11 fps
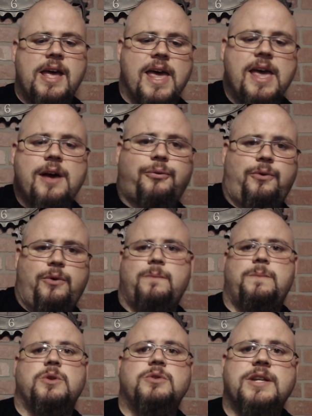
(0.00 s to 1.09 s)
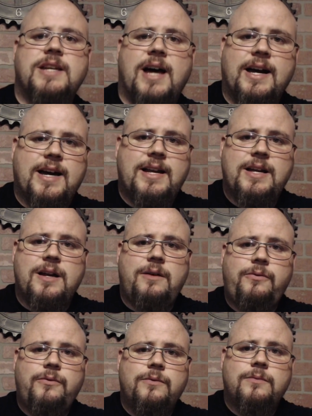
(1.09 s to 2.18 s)
If you did not cut enough,
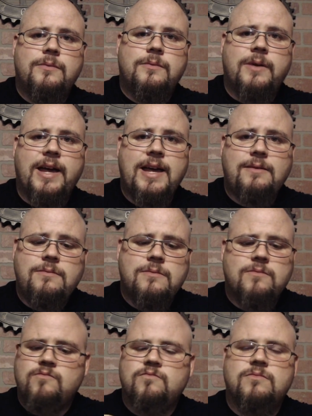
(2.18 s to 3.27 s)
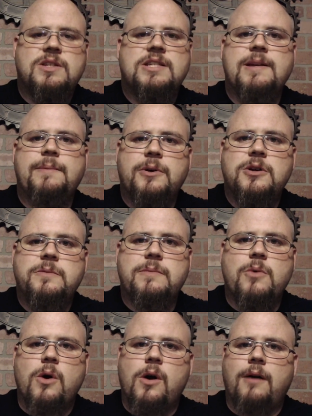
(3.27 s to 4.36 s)
again, snip a little bit
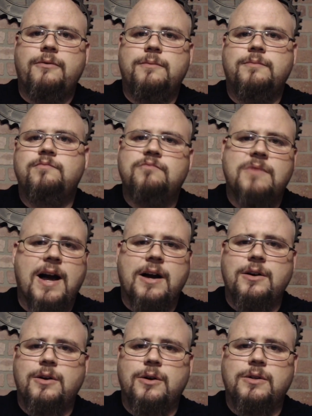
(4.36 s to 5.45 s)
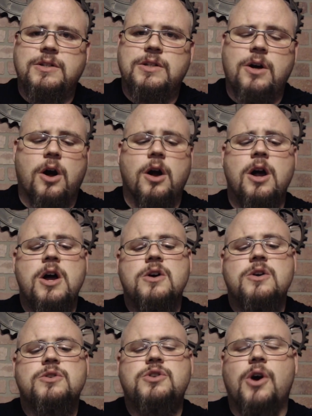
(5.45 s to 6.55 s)
more off. Not going to hurt the cigar.
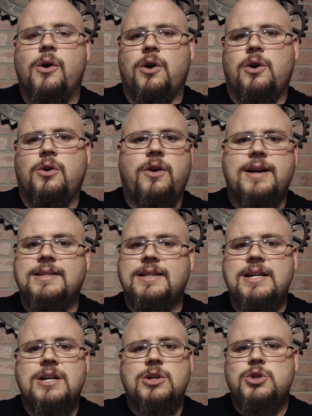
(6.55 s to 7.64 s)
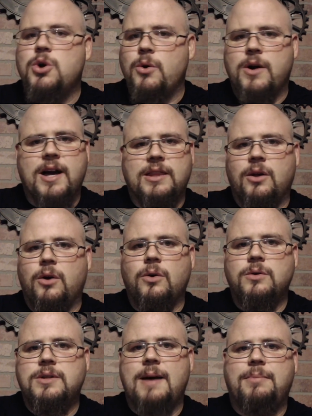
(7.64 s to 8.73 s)
Don't go crazy. Don't cut the whole
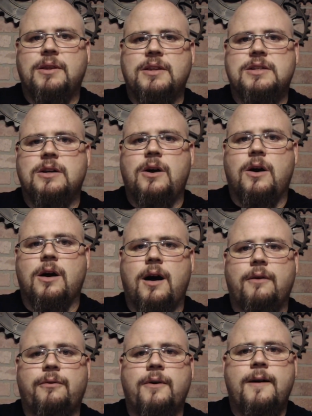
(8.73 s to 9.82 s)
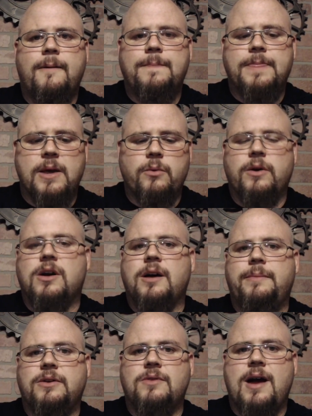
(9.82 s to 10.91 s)
depth of the cigar off. It will come
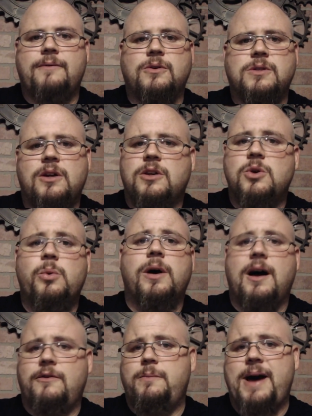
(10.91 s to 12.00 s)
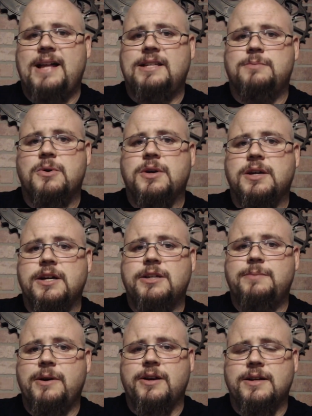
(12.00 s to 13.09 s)
unraveled. You will have a bad smoking
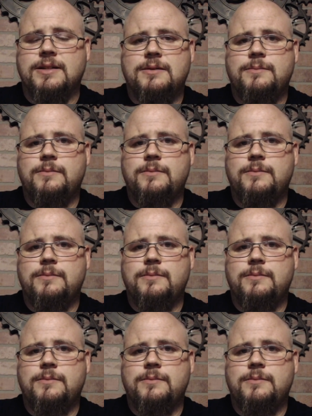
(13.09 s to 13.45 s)
experience.